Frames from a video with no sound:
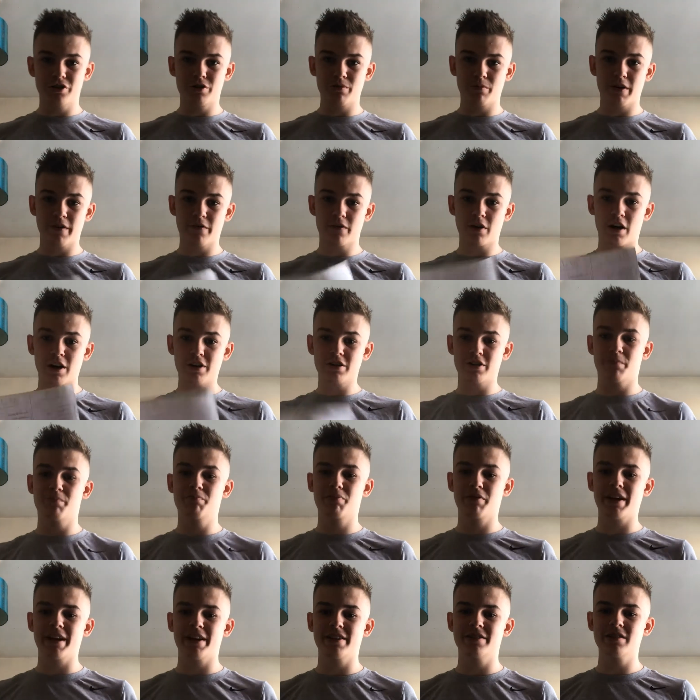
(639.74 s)
we've got a
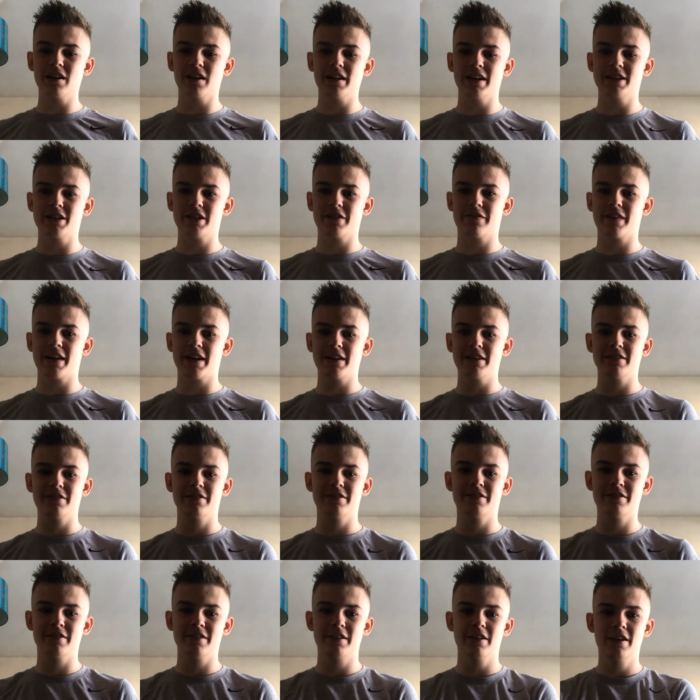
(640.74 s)
pretty solid
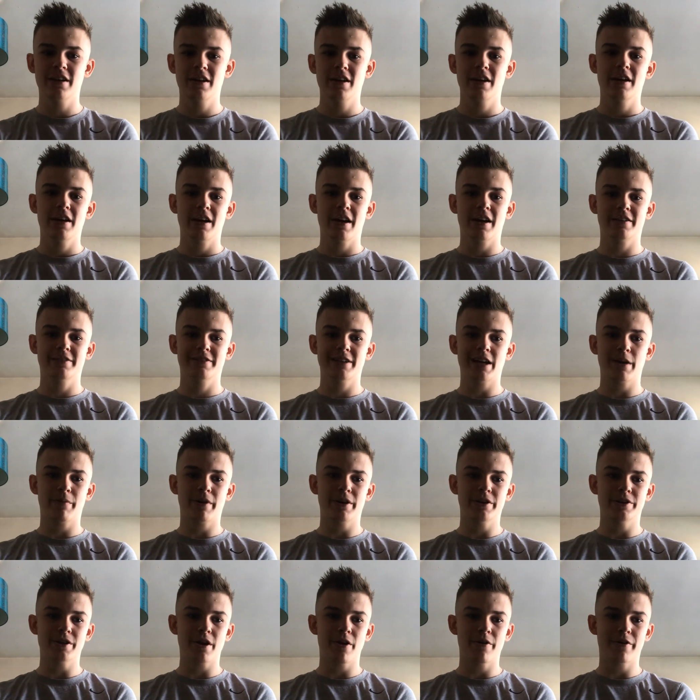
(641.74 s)
defence, except
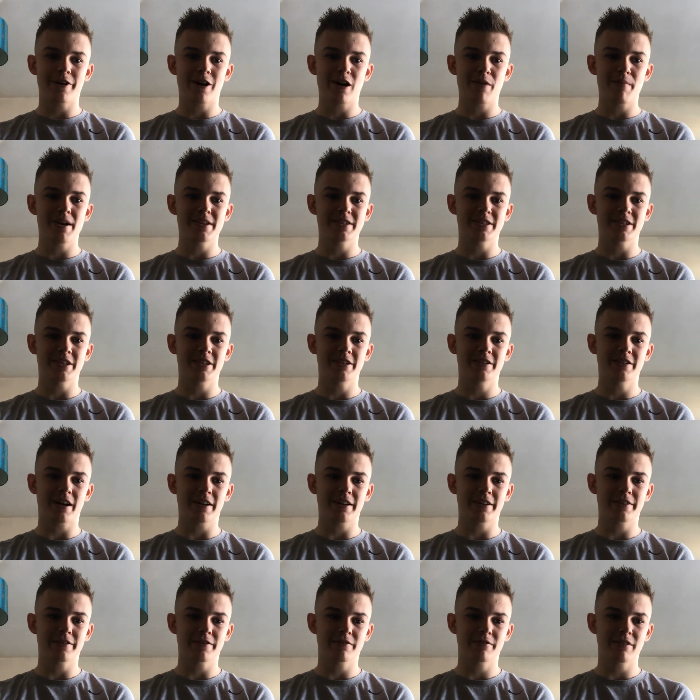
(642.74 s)
when Joe Gomez has
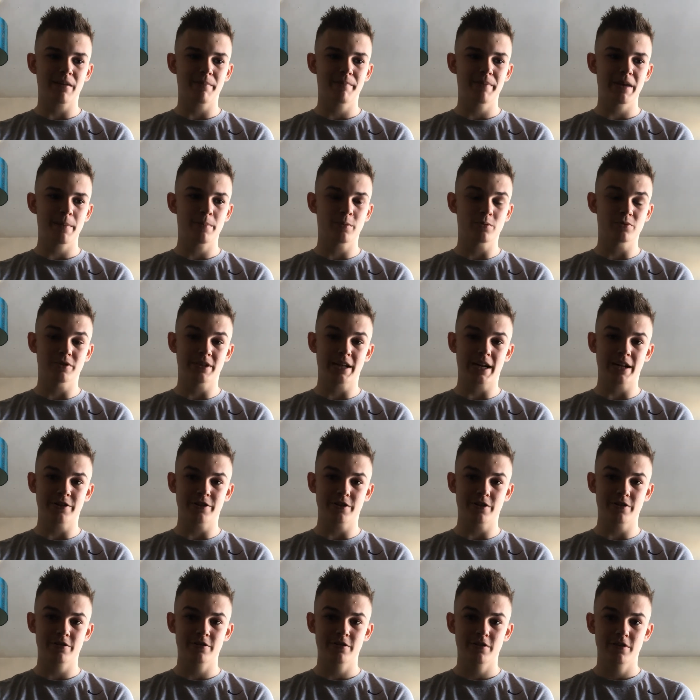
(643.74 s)
decided to grab people's
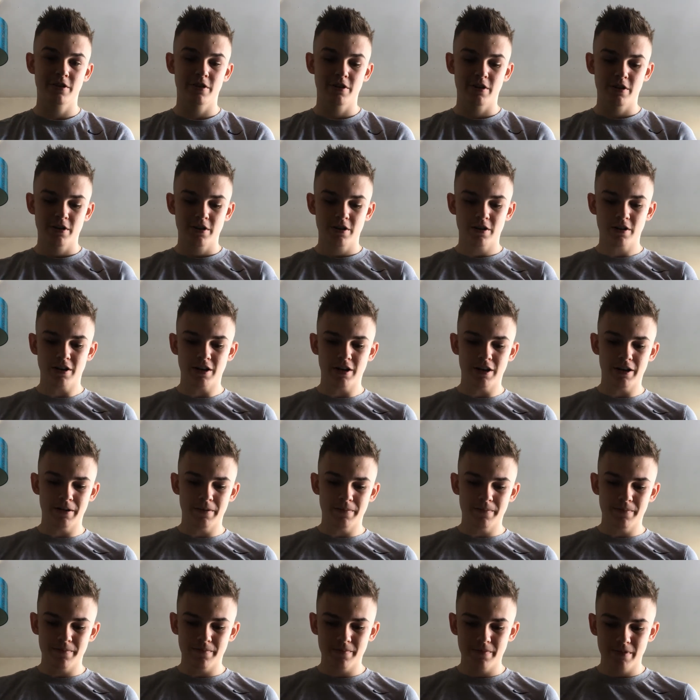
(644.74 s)
nadgers.
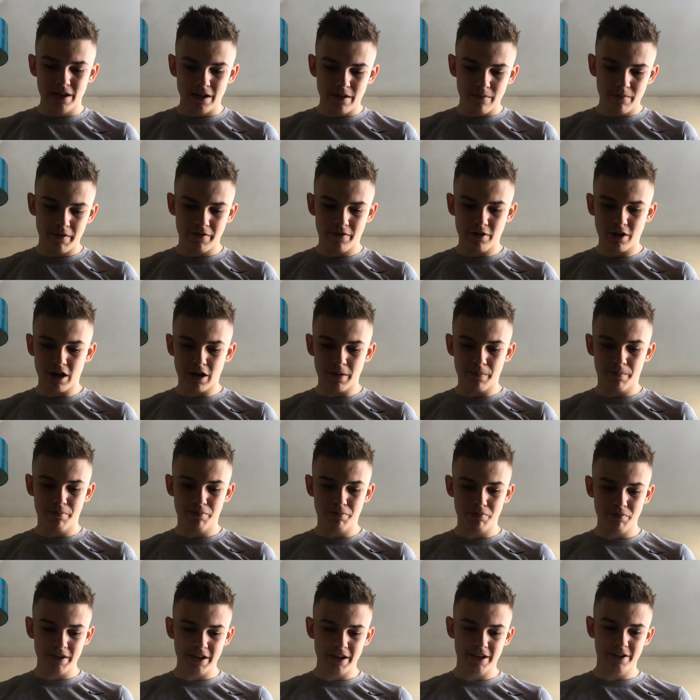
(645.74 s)
We've got a
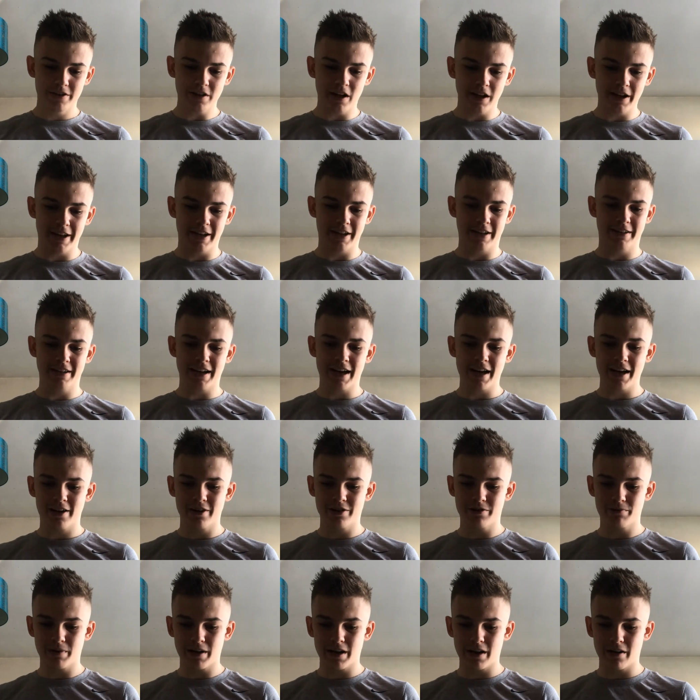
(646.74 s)
pretty solid attack
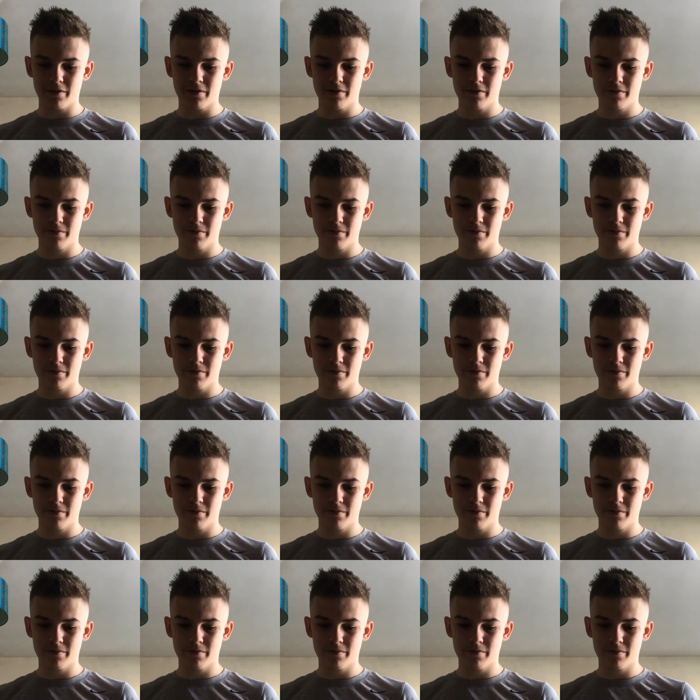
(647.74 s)
as well.